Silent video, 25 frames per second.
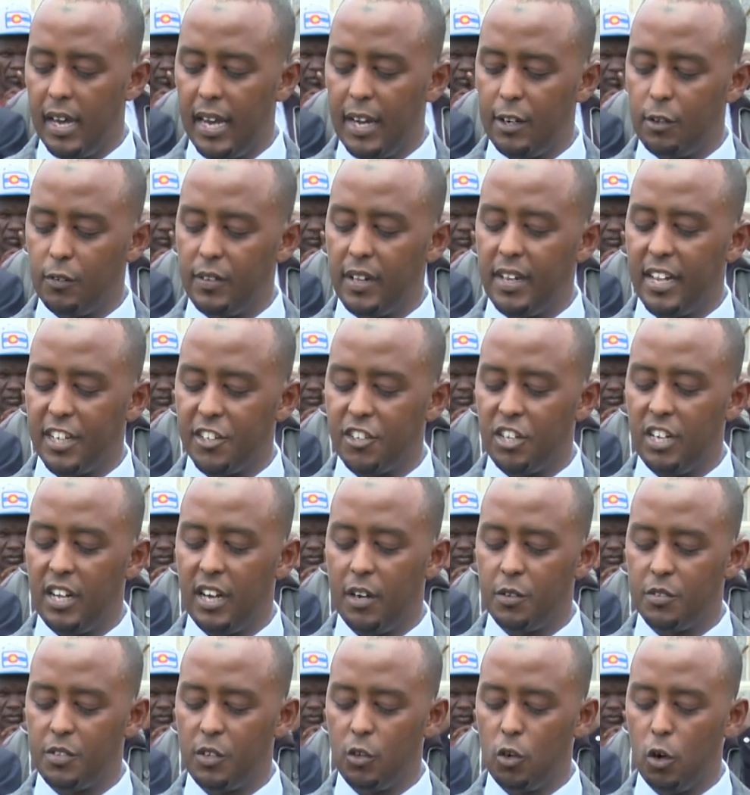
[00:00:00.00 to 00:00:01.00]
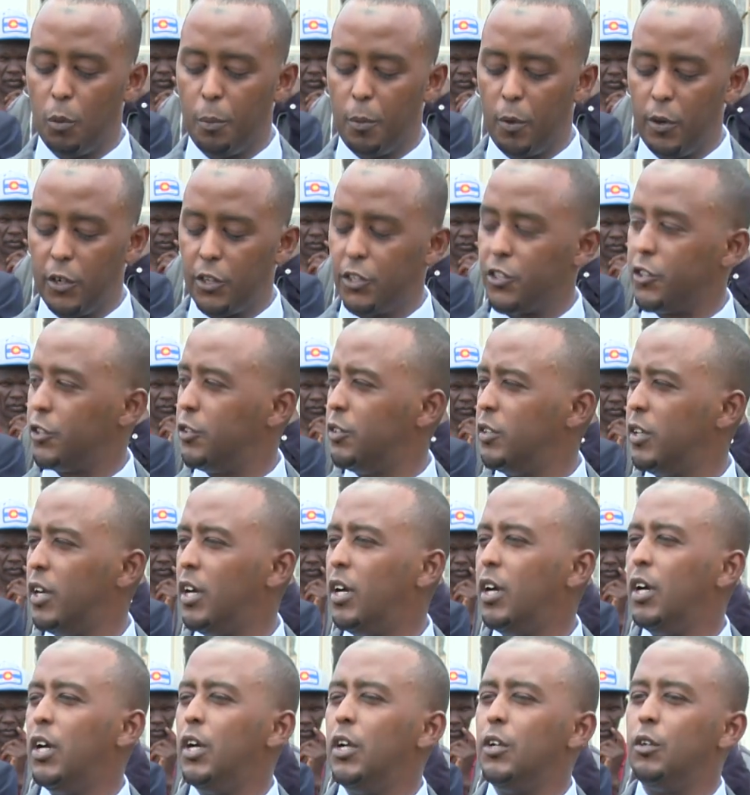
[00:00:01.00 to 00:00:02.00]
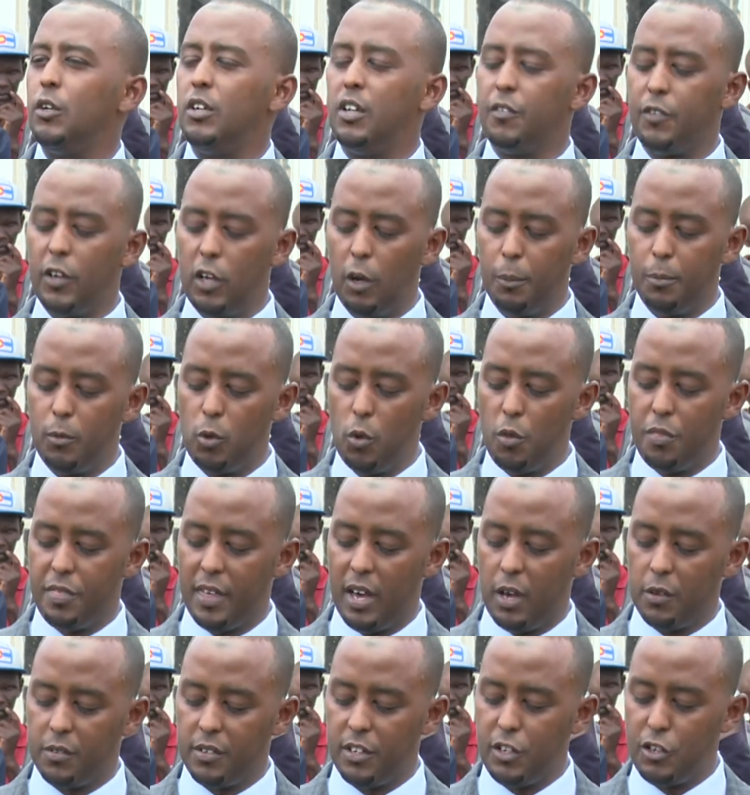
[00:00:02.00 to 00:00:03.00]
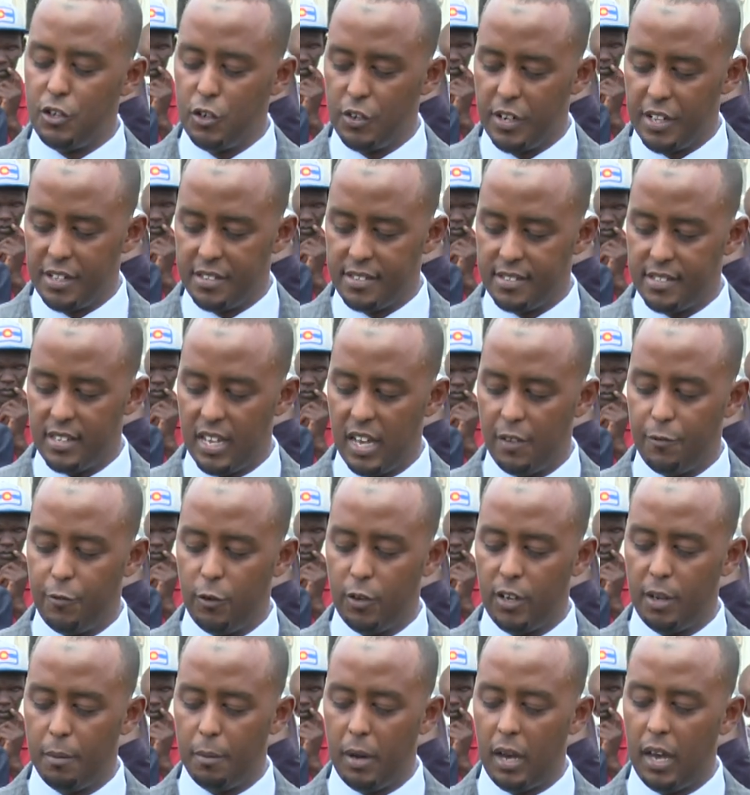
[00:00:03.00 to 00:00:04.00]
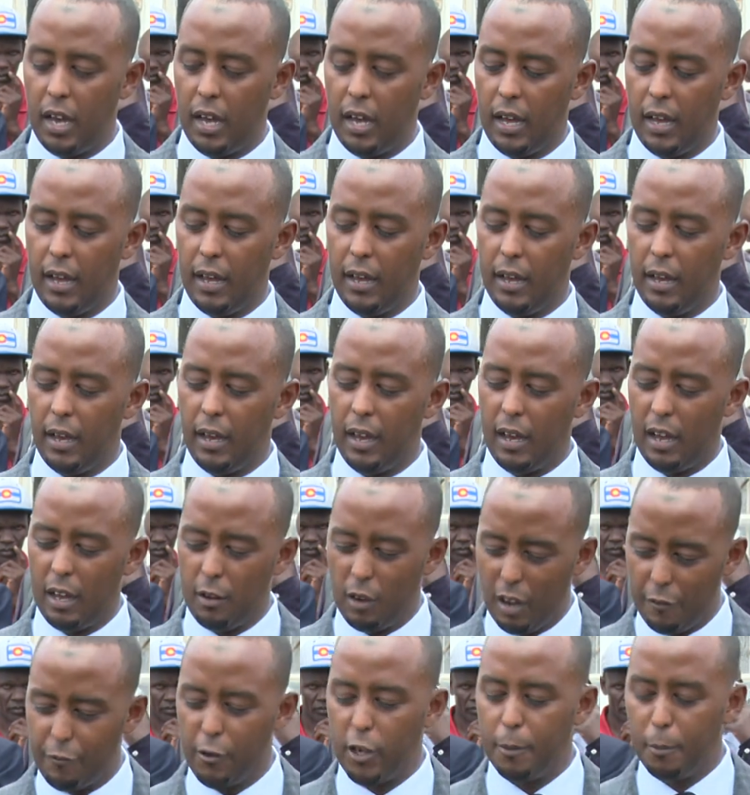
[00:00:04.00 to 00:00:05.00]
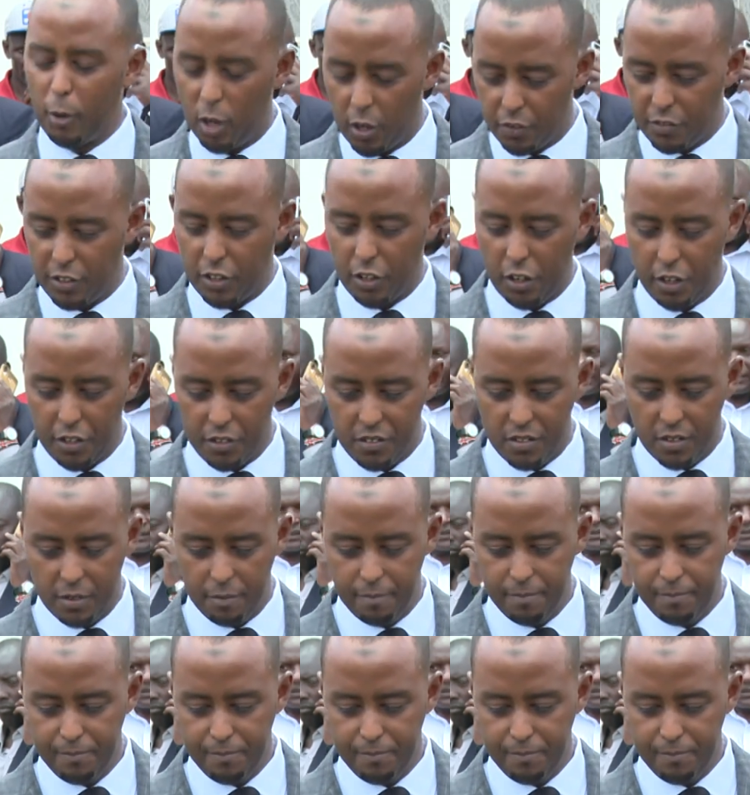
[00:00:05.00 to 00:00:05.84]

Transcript: to the National Housing Corporation to develop 2,000 affordable housing units.